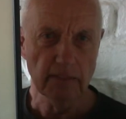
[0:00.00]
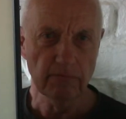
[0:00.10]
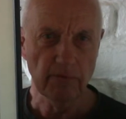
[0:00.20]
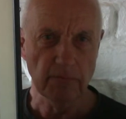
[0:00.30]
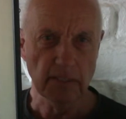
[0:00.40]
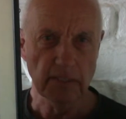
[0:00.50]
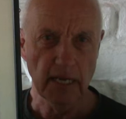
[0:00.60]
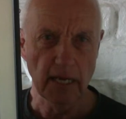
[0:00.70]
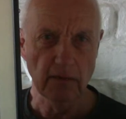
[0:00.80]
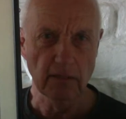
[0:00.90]
from the
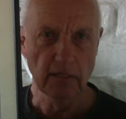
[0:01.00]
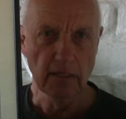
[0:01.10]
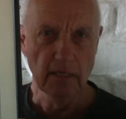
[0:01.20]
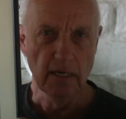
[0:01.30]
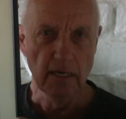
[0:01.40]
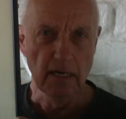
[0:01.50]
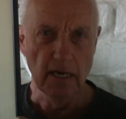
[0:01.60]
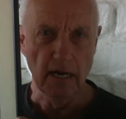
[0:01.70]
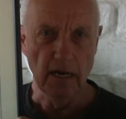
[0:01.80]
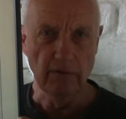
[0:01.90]
town
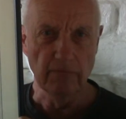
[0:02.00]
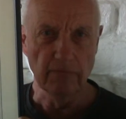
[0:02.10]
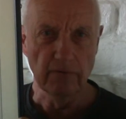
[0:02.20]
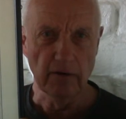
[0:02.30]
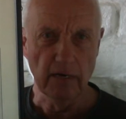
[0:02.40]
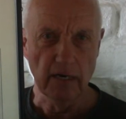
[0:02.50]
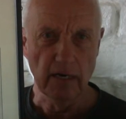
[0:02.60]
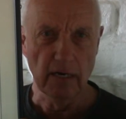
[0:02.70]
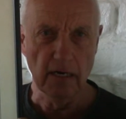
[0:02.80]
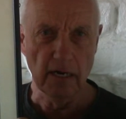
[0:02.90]
of
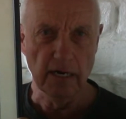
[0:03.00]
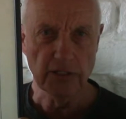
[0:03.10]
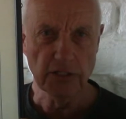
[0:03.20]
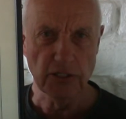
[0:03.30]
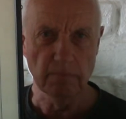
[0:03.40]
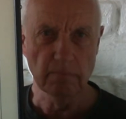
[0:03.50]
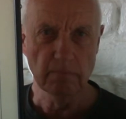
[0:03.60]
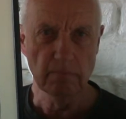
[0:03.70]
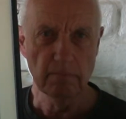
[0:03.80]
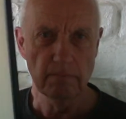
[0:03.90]
Isham.
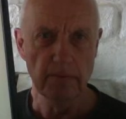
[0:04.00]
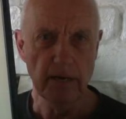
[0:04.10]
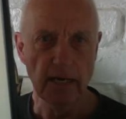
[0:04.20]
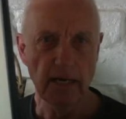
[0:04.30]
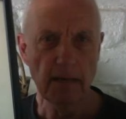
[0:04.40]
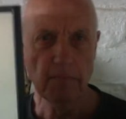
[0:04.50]
But let